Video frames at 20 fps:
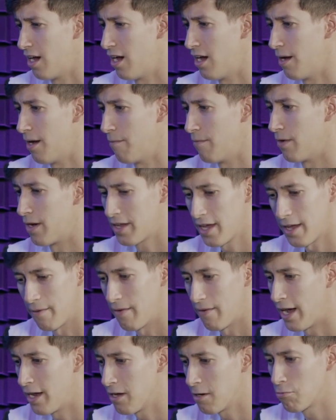Um,
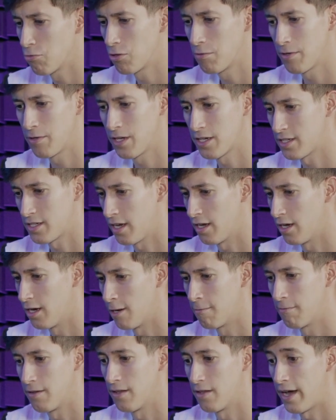again, I uploaded because I,
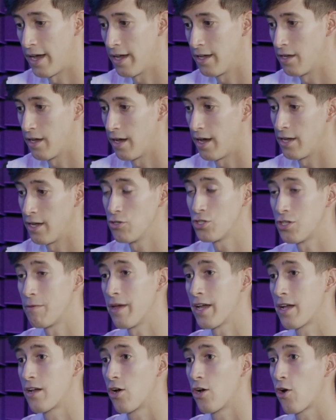uh, I I used to
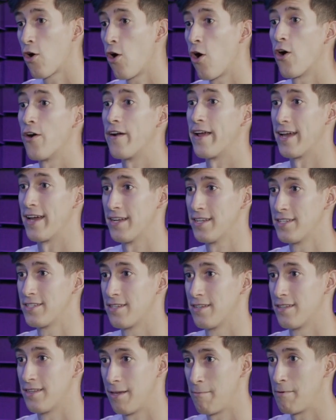make car edits.